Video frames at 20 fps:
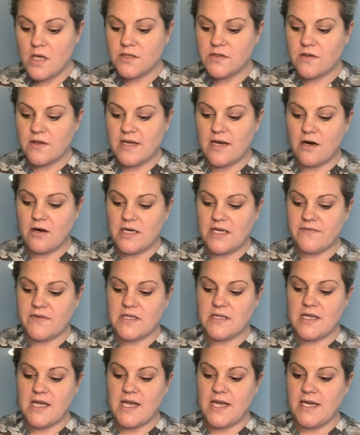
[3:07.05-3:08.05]
so they aren't
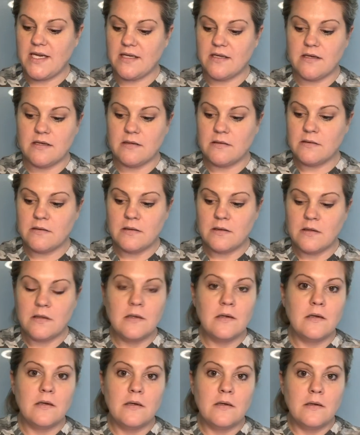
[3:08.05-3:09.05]
even like
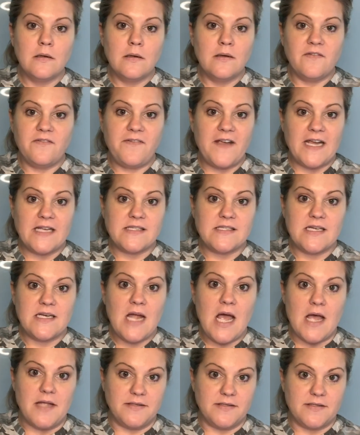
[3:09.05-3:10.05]
fancy
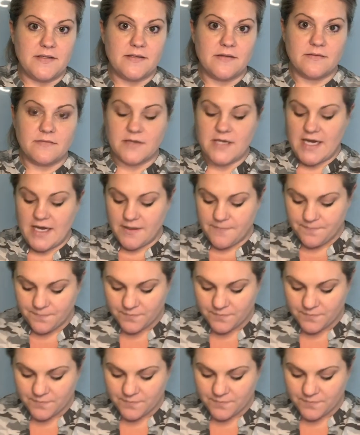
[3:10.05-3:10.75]
nuts, okay?